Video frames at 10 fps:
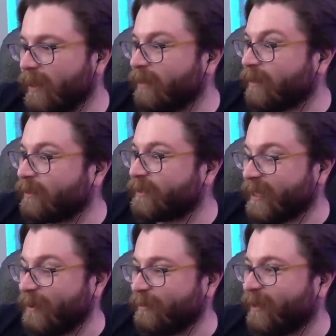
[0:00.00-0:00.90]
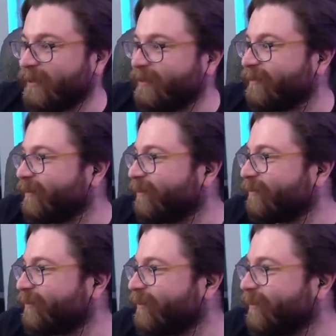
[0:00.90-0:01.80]
It does sound like it, you
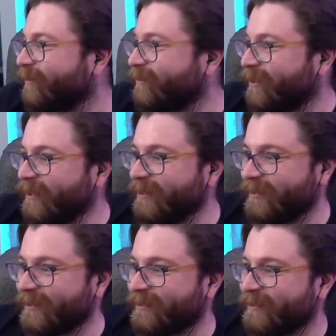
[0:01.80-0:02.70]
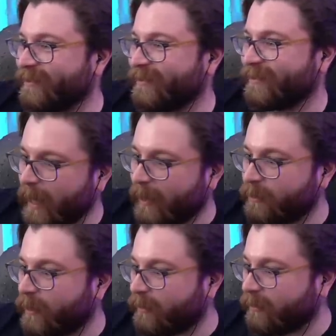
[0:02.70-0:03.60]
know? Jesus.
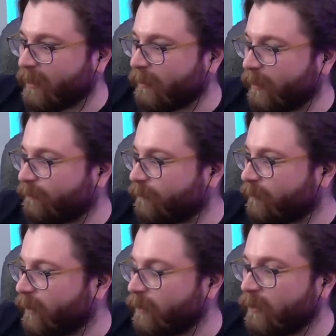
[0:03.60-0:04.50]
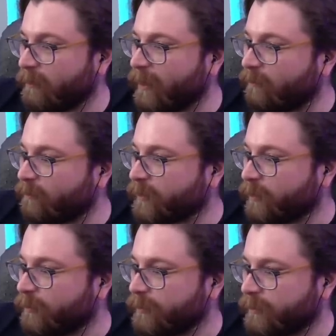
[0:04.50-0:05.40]
Actually, I think they made it from clay. No, they made it from
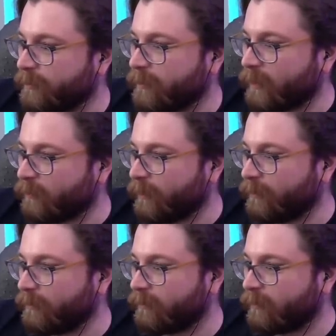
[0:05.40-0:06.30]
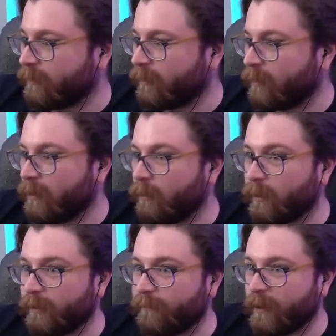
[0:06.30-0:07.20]
souls. That's real.
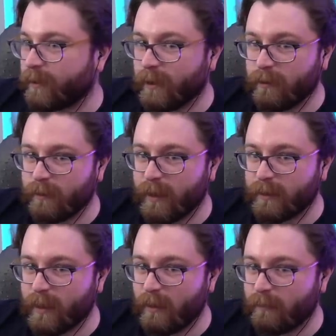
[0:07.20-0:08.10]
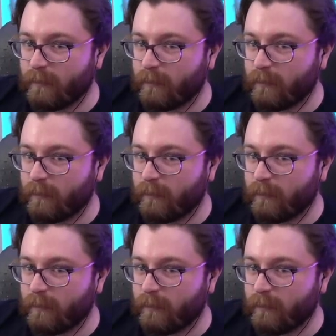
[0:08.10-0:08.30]
What the fuck is on your desktop?